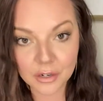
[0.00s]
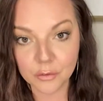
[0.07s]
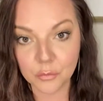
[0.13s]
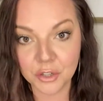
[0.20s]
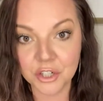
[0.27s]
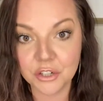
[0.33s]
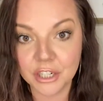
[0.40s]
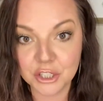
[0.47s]

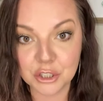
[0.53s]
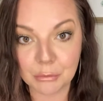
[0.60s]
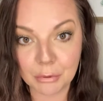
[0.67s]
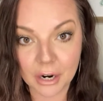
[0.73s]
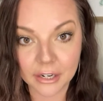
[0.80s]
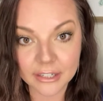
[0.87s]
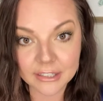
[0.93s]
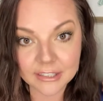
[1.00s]
when you get your
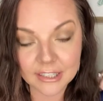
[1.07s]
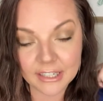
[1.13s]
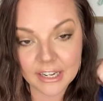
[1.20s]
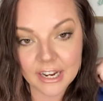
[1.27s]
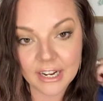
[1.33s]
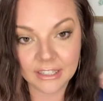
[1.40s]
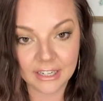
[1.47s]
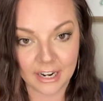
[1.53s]
products
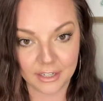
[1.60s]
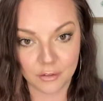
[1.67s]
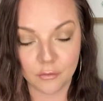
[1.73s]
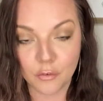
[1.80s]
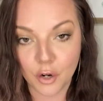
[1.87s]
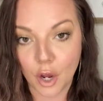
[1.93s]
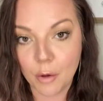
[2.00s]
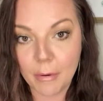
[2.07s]
in, kind of
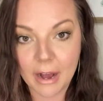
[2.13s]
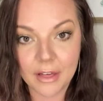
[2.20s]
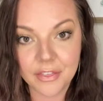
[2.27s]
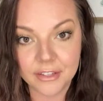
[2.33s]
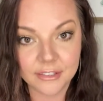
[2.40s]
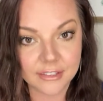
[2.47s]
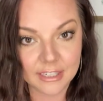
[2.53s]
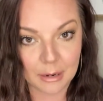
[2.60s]
go by
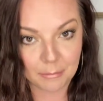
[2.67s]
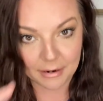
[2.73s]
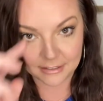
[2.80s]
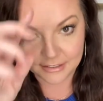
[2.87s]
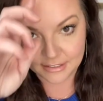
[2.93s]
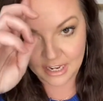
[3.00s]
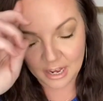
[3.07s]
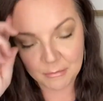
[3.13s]
this step by
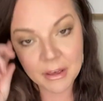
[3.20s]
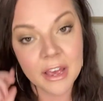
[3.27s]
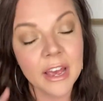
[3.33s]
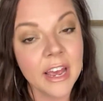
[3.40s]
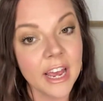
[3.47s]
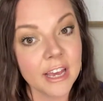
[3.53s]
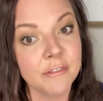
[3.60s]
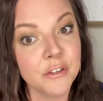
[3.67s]
step.
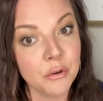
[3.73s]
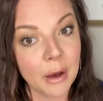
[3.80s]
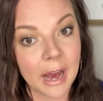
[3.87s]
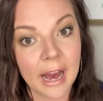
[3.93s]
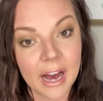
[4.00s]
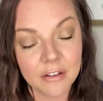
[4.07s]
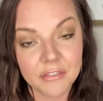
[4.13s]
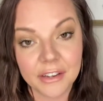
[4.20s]
If you
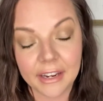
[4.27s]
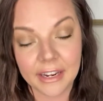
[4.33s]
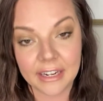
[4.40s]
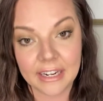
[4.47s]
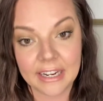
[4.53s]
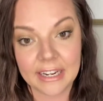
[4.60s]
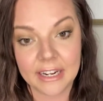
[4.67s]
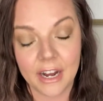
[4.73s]
have
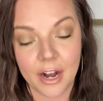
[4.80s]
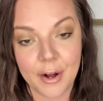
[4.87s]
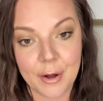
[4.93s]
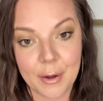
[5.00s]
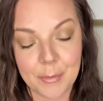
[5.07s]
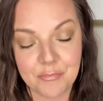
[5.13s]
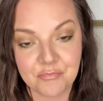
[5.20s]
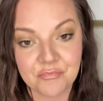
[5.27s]
any
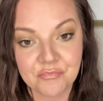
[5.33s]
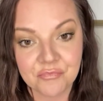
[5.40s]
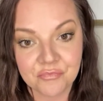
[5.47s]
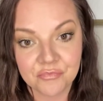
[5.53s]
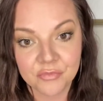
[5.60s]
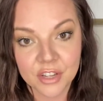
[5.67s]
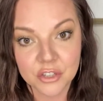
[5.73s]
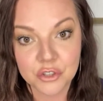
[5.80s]

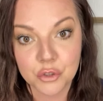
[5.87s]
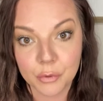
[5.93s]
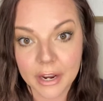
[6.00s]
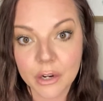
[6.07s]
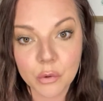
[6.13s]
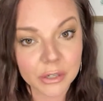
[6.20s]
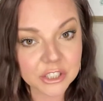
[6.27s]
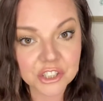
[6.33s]
direct
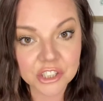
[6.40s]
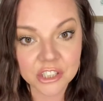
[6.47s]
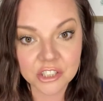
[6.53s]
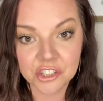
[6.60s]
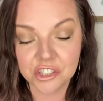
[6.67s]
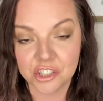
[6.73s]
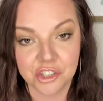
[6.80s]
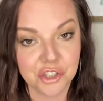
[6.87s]

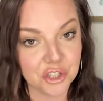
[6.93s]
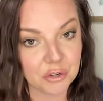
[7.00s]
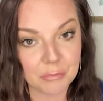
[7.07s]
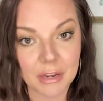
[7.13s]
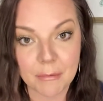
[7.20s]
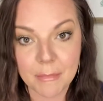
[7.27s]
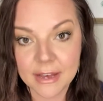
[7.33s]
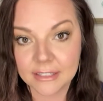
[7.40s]
questions, just shoot me
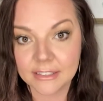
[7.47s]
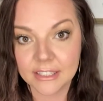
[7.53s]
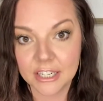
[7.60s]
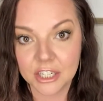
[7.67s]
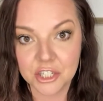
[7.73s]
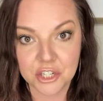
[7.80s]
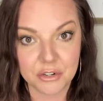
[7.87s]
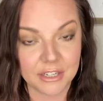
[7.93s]
a
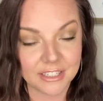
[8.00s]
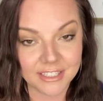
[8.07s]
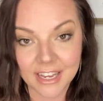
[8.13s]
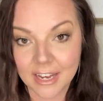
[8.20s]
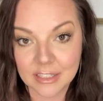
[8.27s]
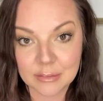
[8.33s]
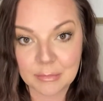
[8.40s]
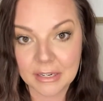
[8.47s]
message. You can
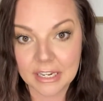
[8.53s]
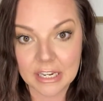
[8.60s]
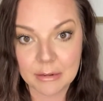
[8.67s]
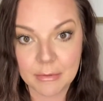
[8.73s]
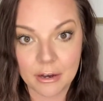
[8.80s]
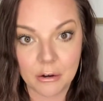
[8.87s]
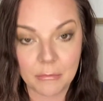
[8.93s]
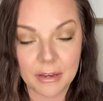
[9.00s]
text me,
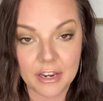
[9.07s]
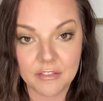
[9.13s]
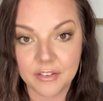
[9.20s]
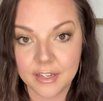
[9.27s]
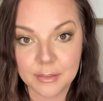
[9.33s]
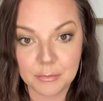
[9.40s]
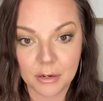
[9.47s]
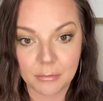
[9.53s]
email me,
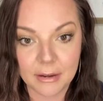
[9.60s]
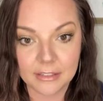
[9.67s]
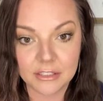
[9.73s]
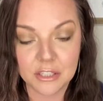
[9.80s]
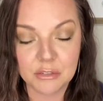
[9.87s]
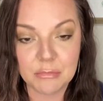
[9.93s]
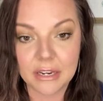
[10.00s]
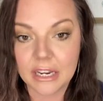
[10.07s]
Facebook
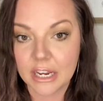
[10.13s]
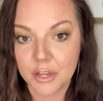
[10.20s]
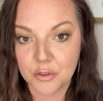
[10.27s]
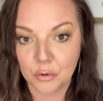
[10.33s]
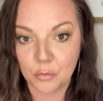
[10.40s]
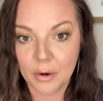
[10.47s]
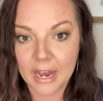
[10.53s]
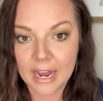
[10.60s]
message me, either
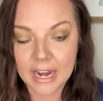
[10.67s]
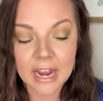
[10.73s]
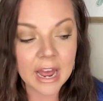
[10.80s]
way.